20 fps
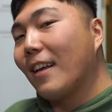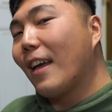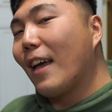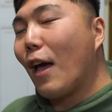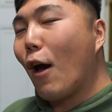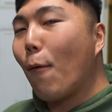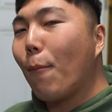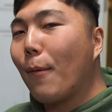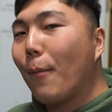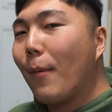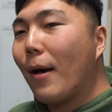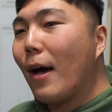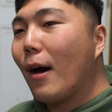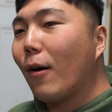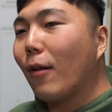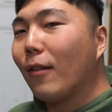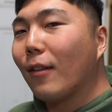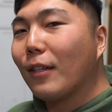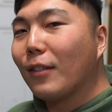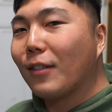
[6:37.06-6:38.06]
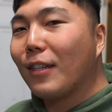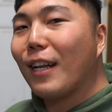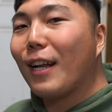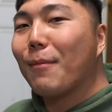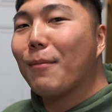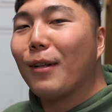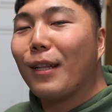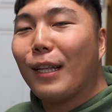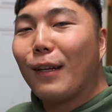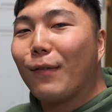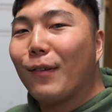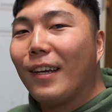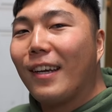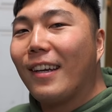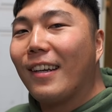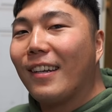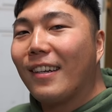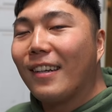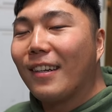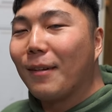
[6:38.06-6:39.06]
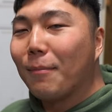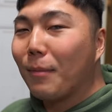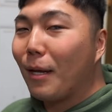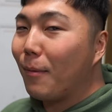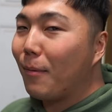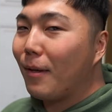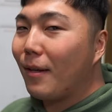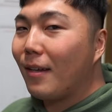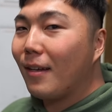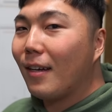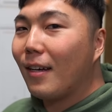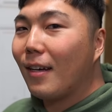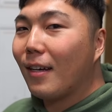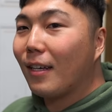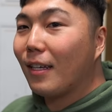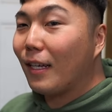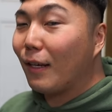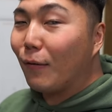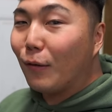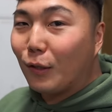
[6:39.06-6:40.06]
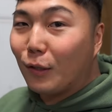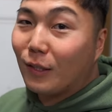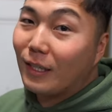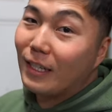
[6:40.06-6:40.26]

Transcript: help him out. Let's get him a lift kit. Maybe give us a